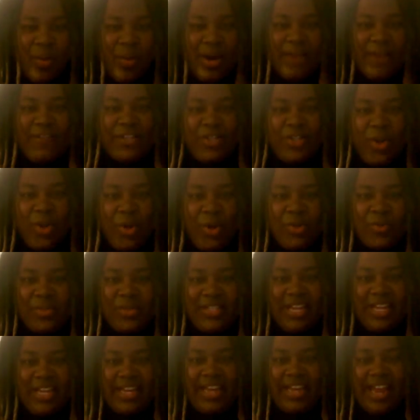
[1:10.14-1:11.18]
of his holes was
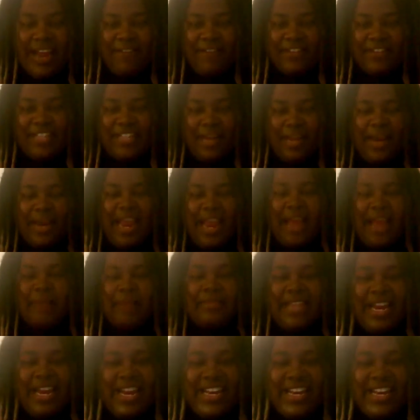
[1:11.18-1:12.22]
like every time he had him
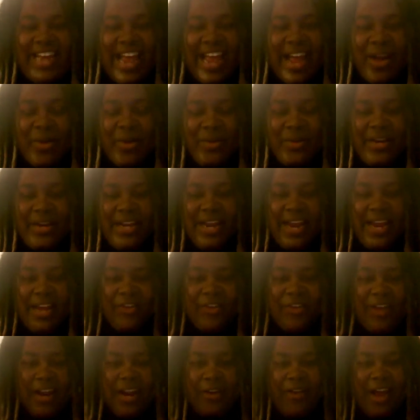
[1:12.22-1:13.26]
taken down and
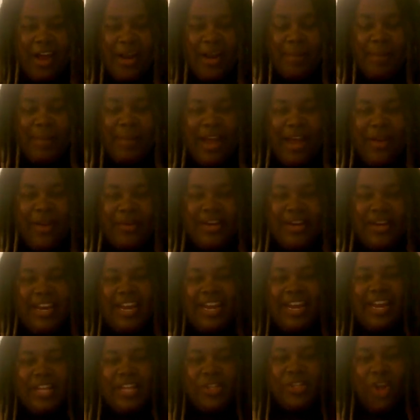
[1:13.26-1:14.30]
try to ground and pound,
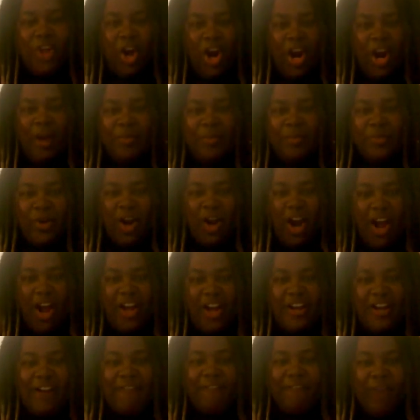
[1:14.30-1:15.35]
his arms were
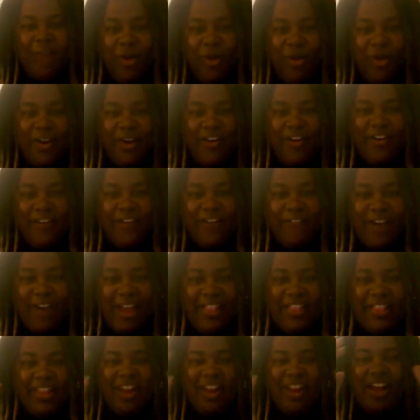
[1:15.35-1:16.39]
on the floor
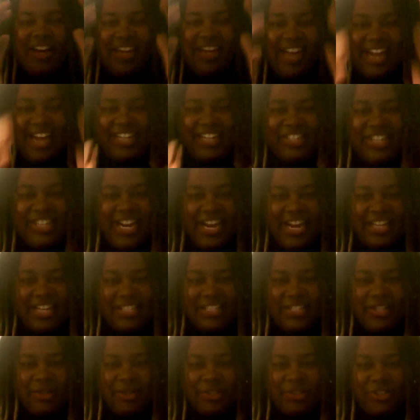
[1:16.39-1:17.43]
rather than on the guy's
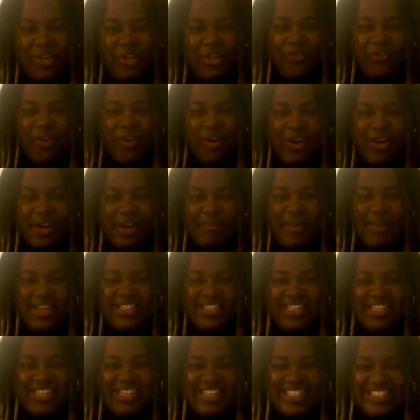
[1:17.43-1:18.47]
chest. So Joe Rogan
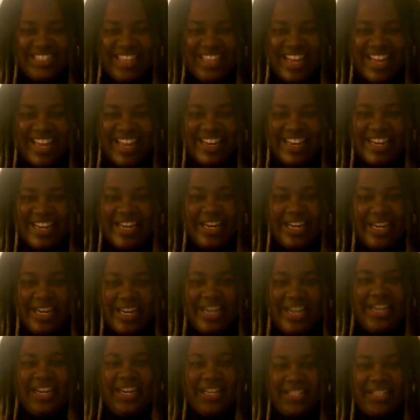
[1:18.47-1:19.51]
basically said
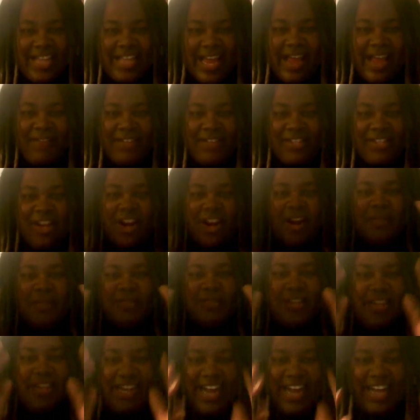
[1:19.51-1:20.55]
he needs to have his arms
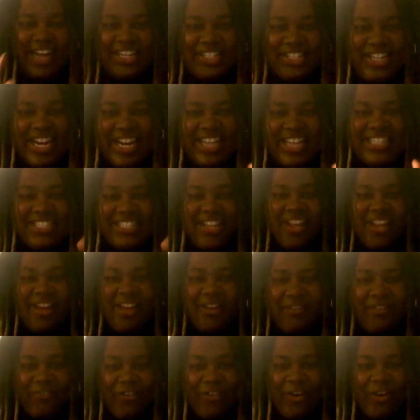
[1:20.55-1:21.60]
on the guy's chest, not on
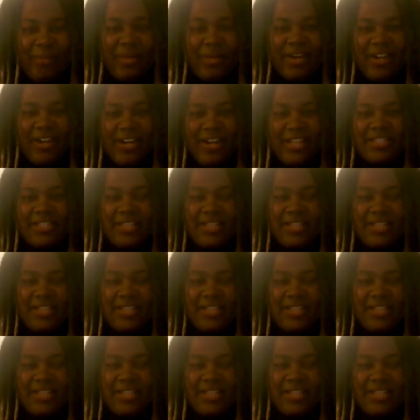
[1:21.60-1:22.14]
the floor, because